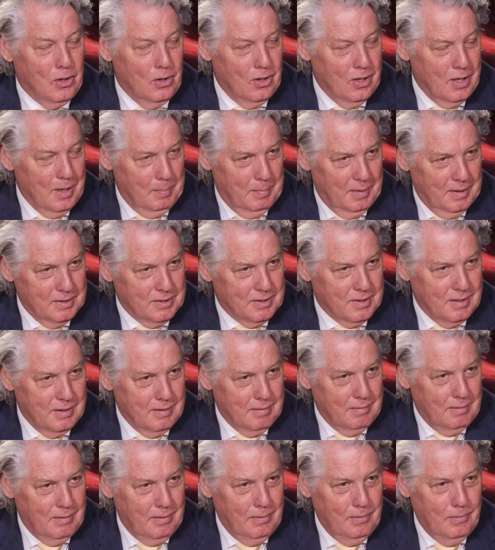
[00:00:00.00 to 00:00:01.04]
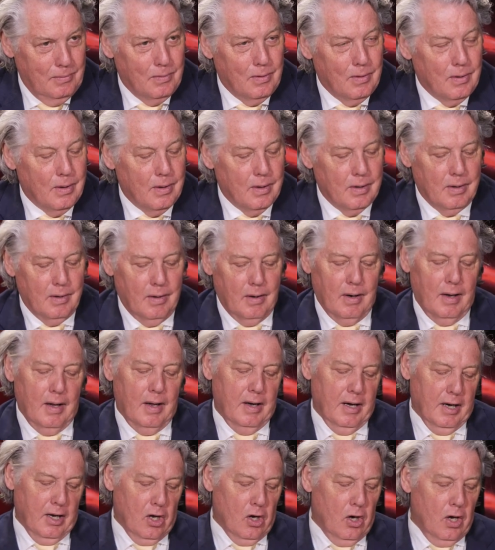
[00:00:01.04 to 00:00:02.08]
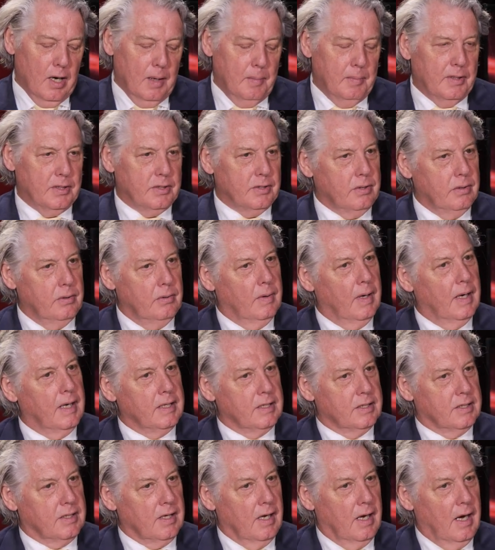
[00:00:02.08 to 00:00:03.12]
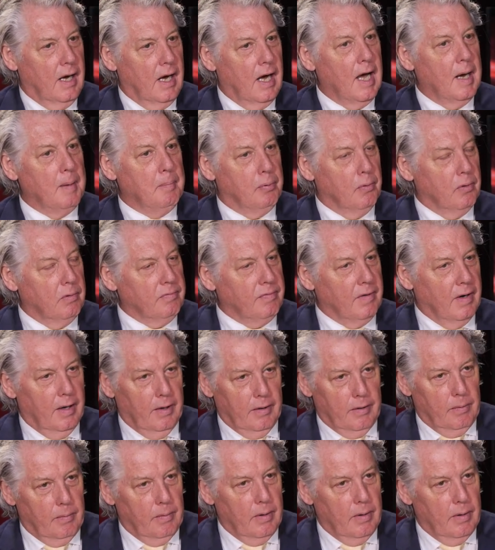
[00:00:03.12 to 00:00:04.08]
economist, and you are an economist who has a high profile.